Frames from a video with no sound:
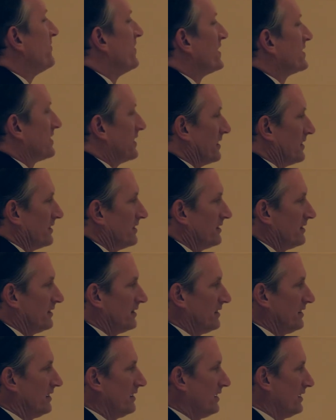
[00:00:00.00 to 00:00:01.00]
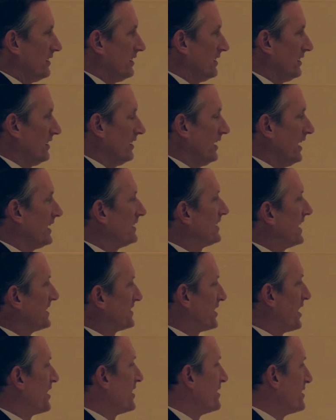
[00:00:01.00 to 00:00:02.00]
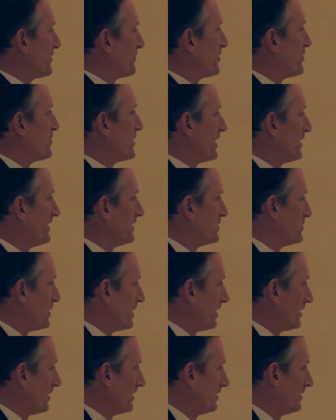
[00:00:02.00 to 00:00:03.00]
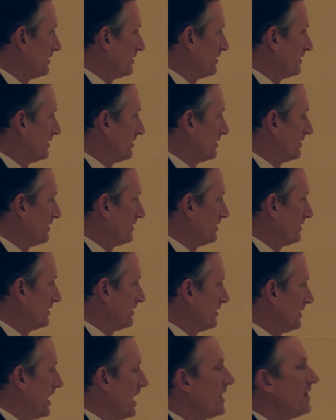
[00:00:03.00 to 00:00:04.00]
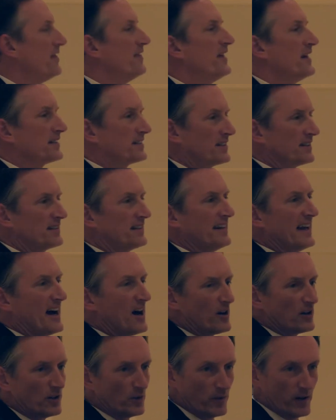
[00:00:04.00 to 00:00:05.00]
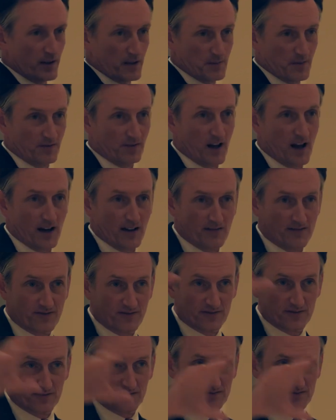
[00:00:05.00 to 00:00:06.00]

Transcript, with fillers: visit, it takes on a different meaning to me. This is the algorithm of life.